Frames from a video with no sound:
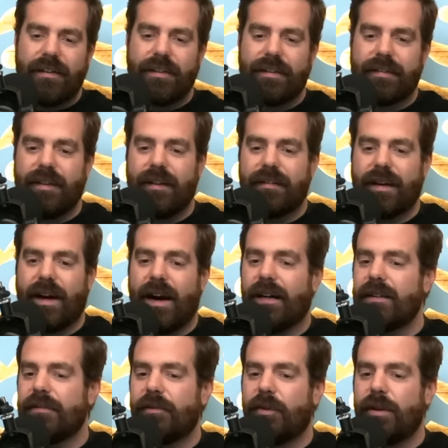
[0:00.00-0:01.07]
it just says
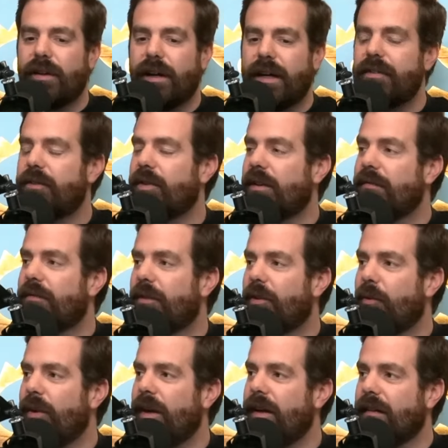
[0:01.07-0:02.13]
olive oil ice cream for
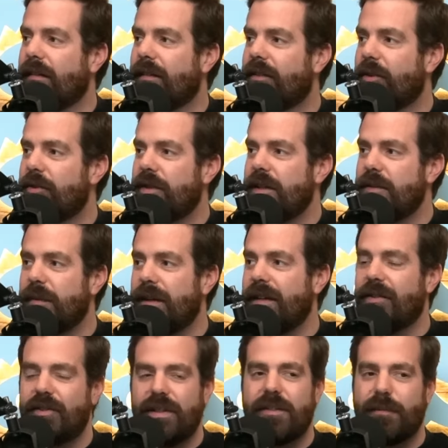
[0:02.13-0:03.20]
the win. So she's
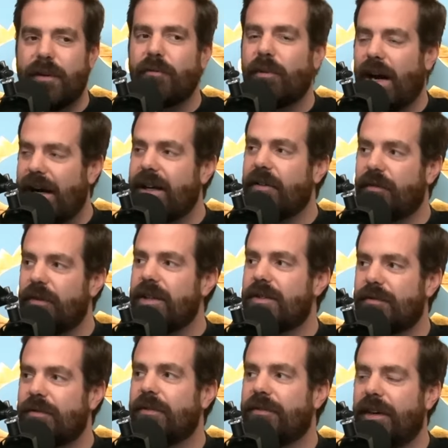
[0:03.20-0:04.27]
been riding for this
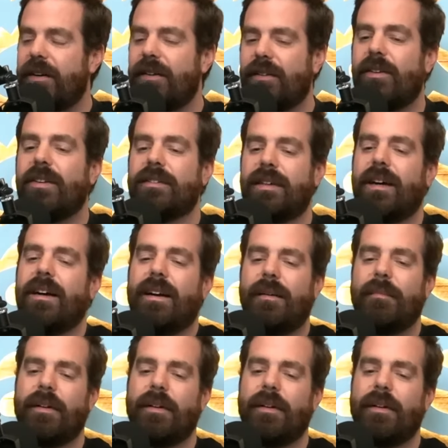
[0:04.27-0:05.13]
for a very long time.